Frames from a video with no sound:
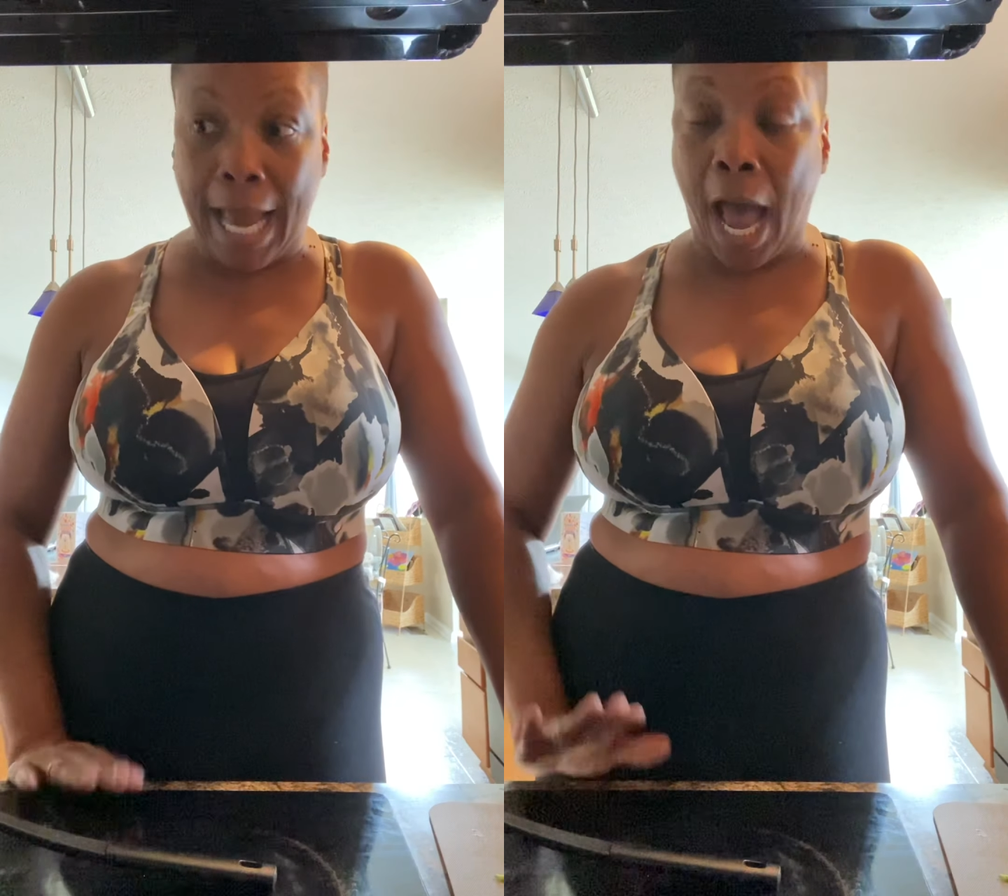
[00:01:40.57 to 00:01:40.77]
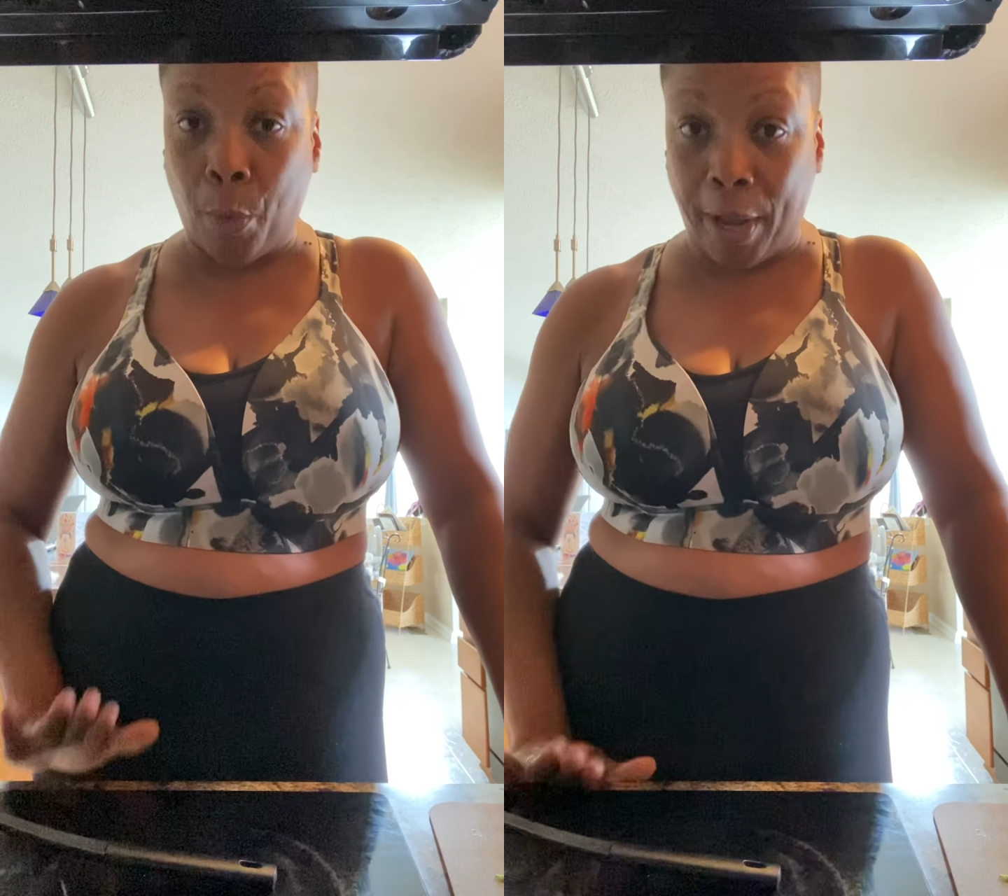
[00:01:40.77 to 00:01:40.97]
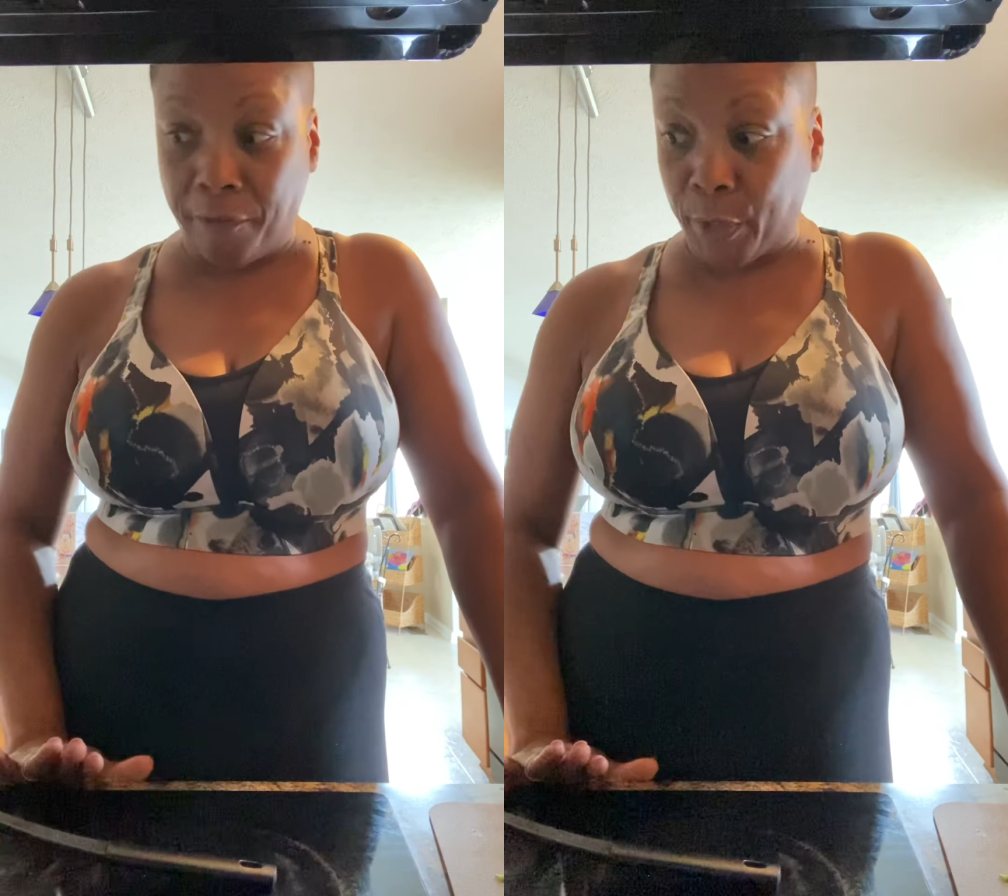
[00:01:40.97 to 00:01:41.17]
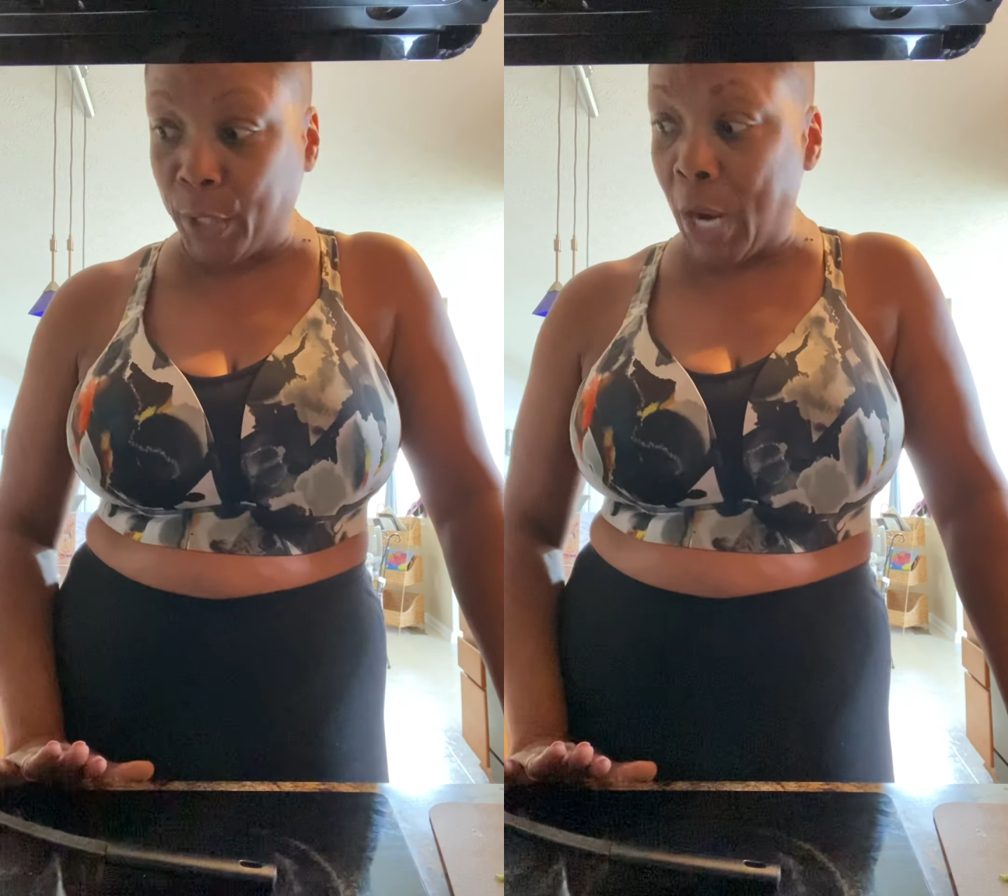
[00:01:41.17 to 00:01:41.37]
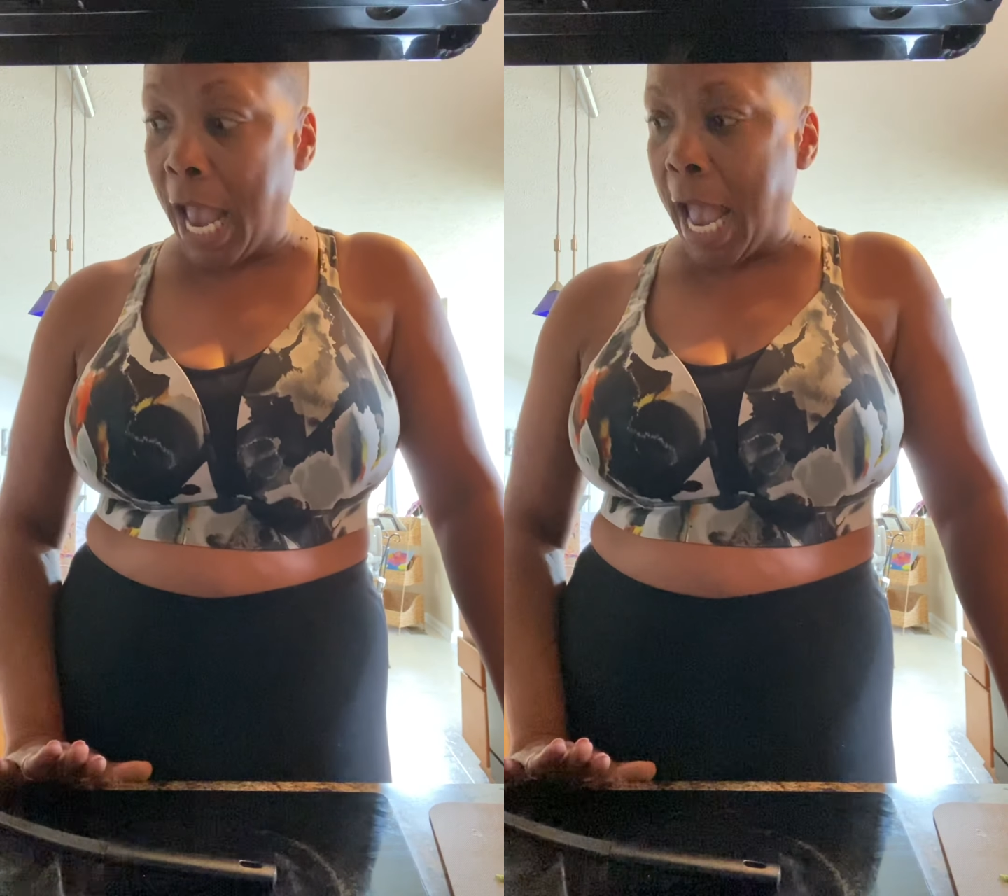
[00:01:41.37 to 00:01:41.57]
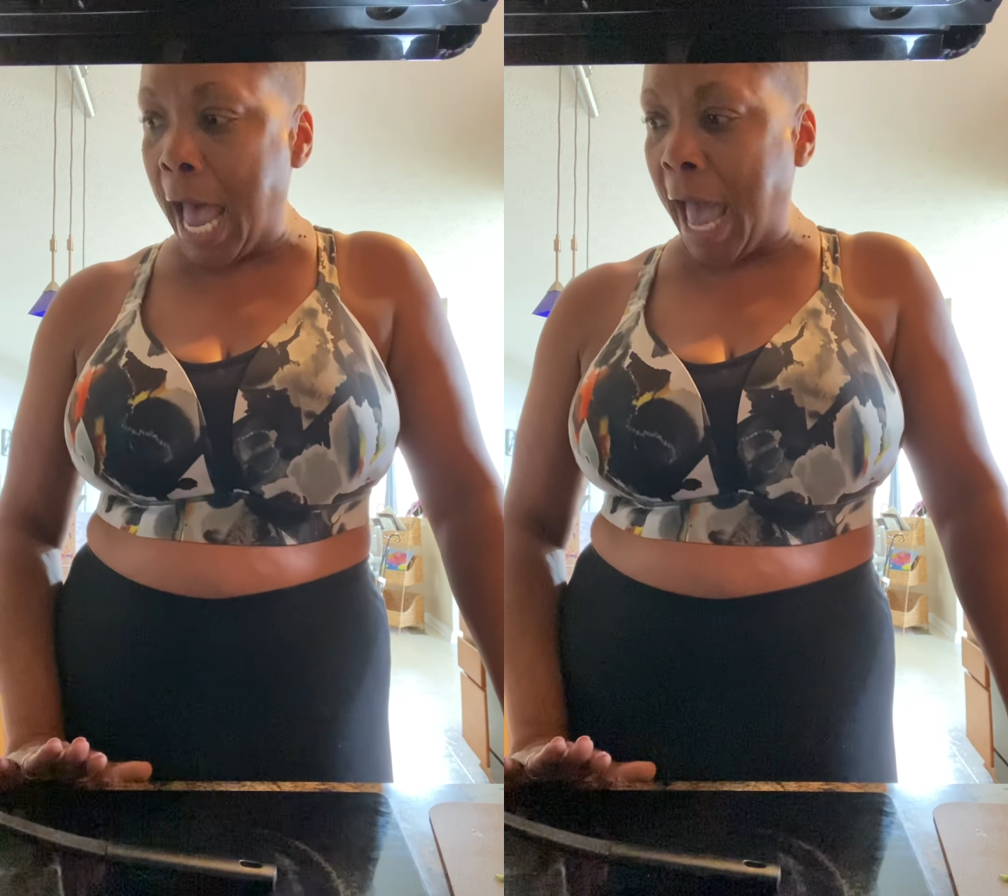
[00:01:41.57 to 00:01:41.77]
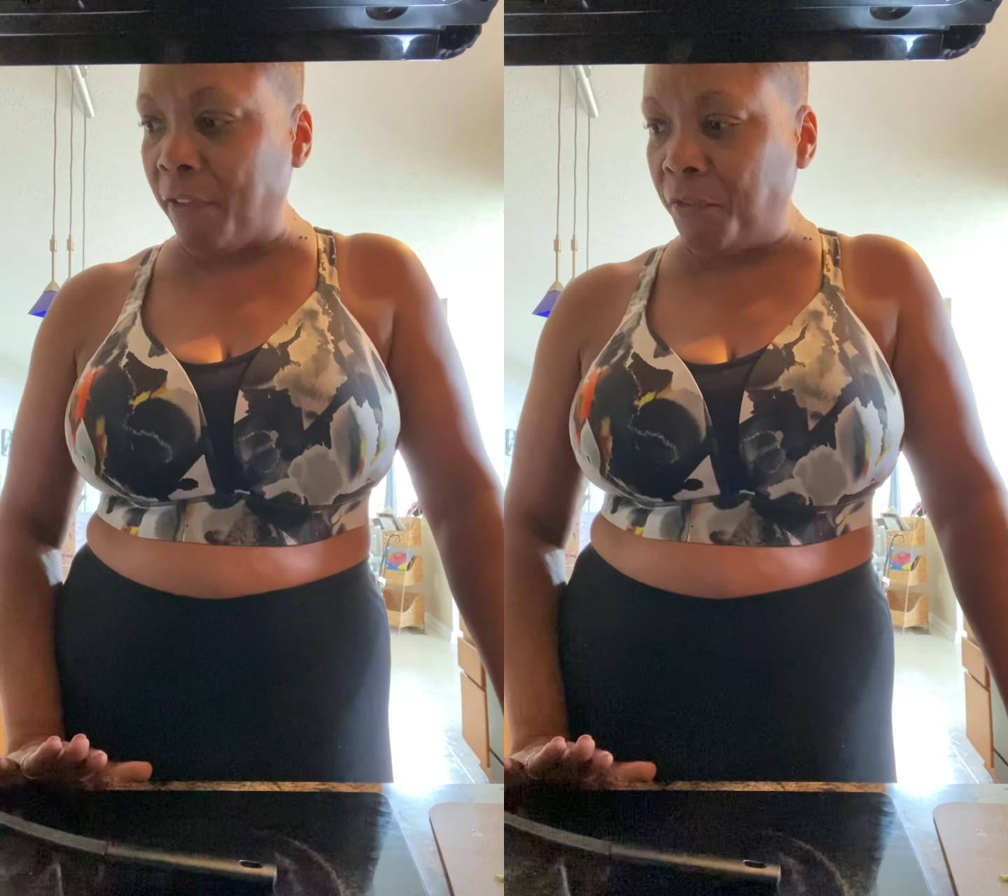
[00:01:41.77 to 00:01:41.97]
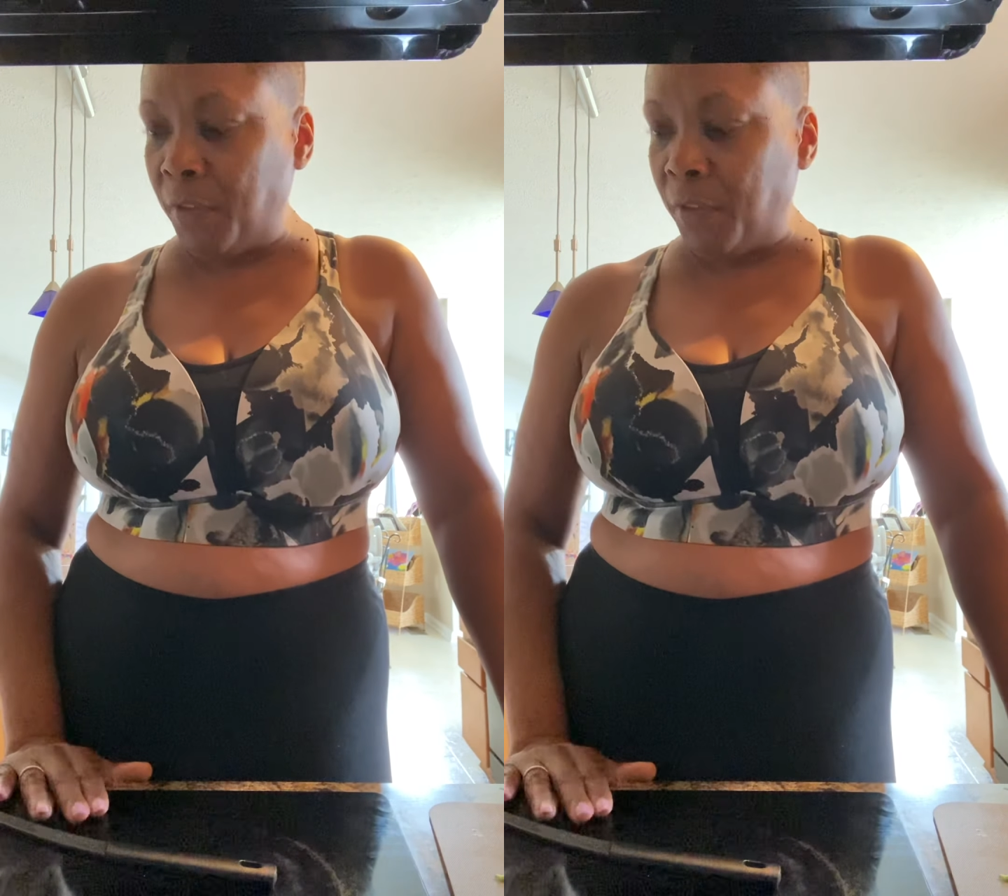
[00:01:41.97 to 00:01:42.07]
However, I